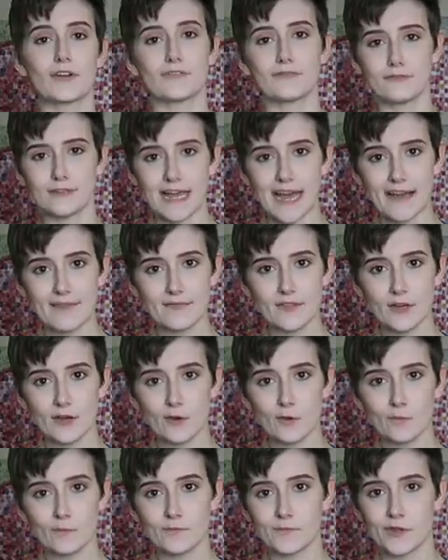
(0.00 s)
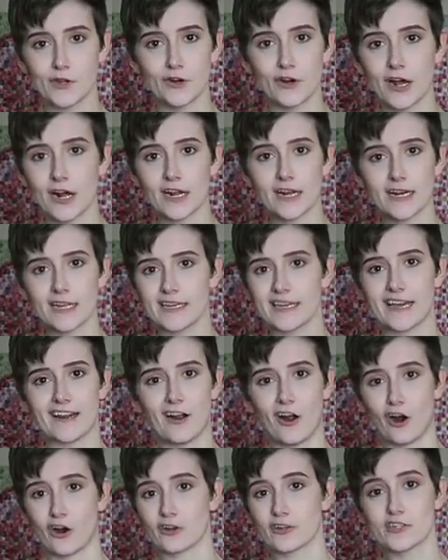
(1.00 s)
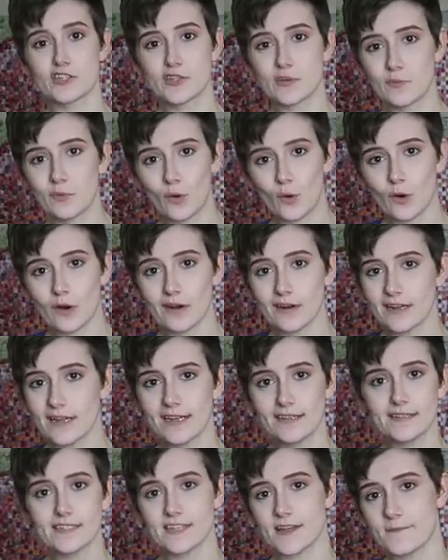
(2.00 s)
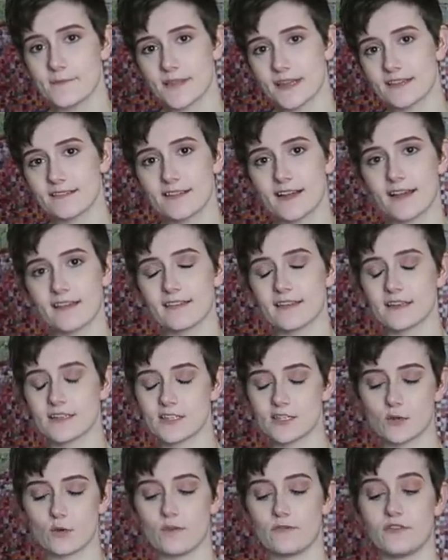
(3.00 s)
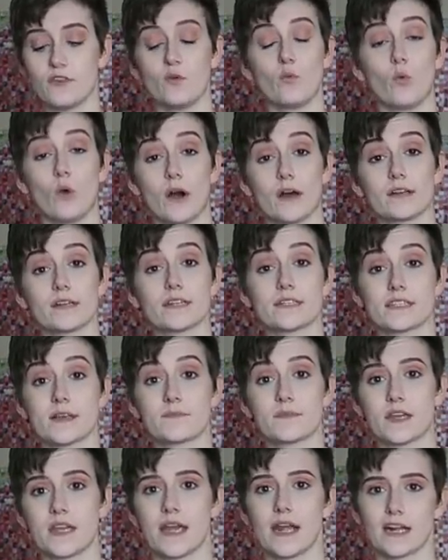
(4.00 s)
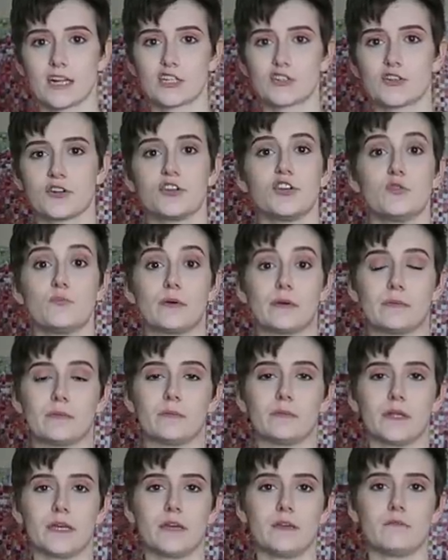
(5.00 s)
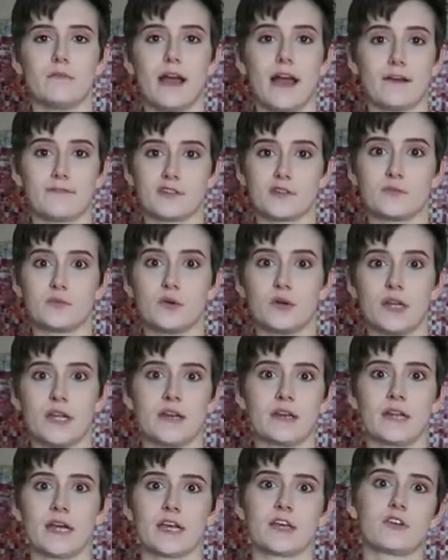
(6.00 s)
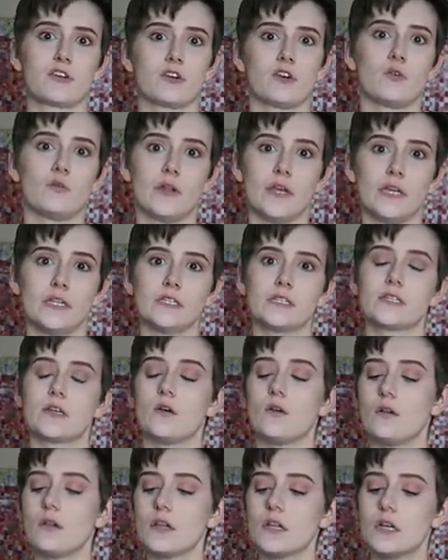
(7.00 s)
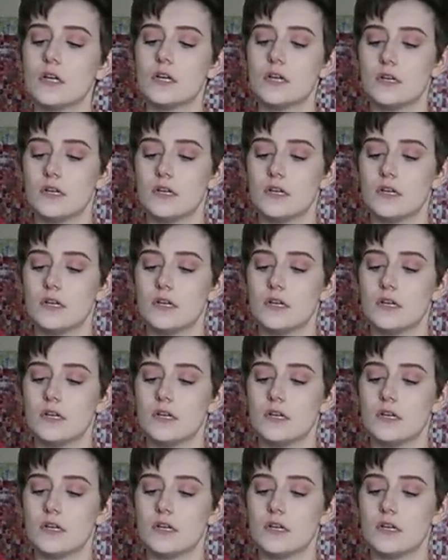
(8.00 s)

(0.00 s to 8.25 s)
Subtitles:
They're flat though. You're not gonna get arch support in something like this. So if you wanted something extra, you probably have to put in like your own insole.